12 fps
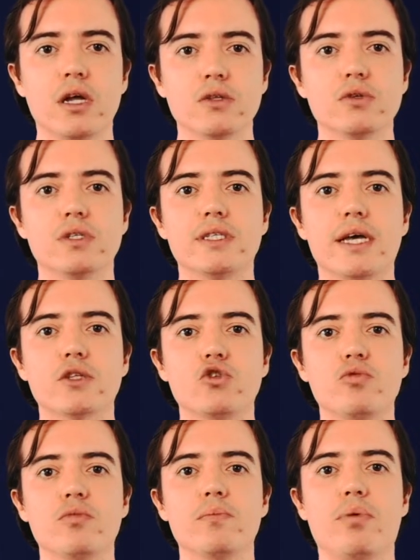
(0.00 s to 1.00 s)
to detect
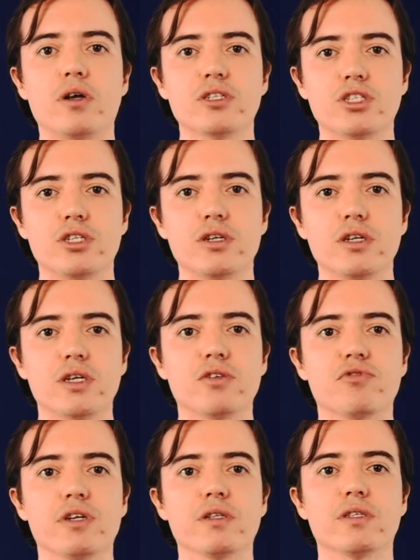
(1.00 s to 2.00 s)
human posture in
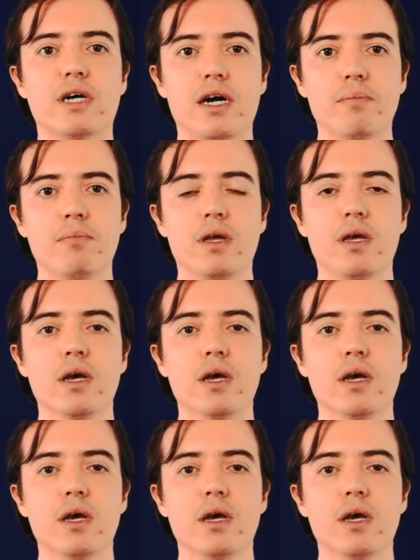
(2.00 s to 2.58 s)
real time,